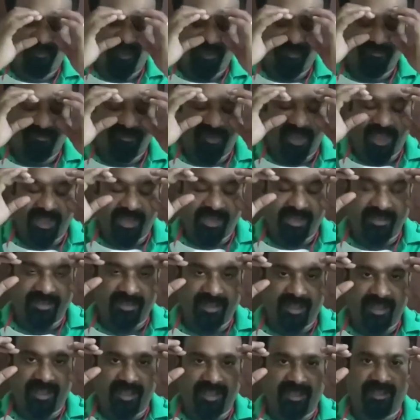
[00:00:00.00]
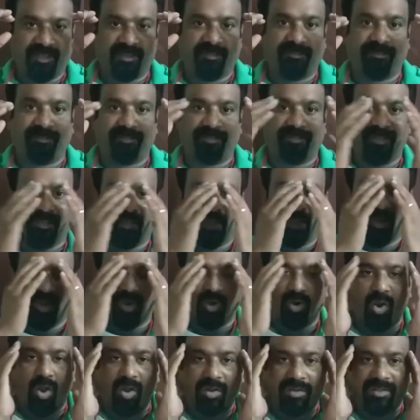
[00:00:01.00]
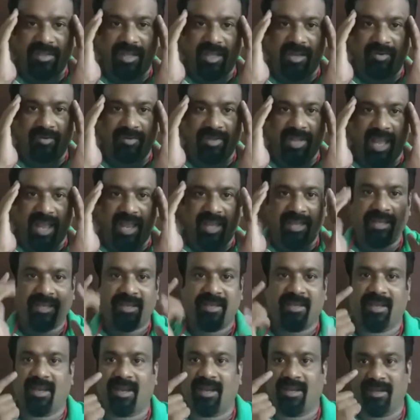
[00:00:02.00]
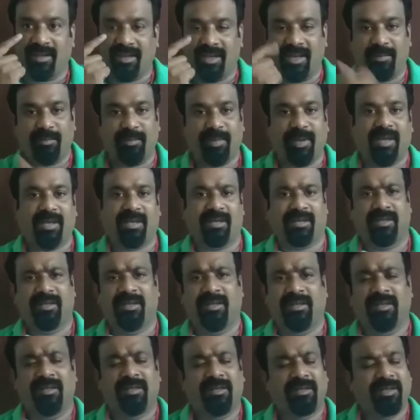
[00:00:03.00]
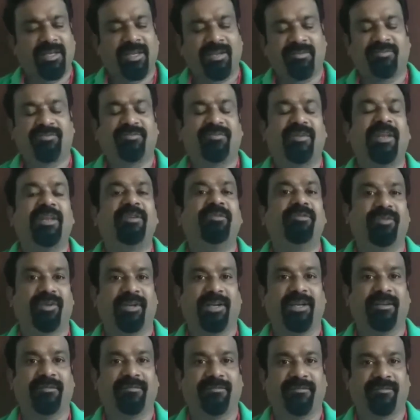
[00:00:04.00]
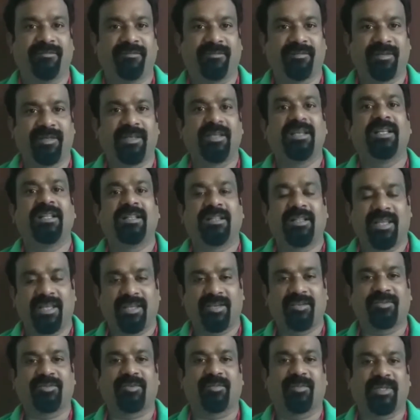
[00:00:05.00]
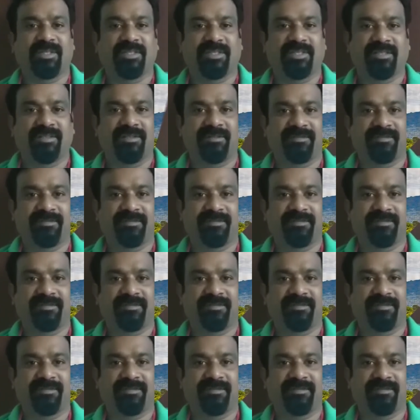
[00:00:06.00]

wearing the cloth around the eye and lepa gives very good relief. Thank you so much.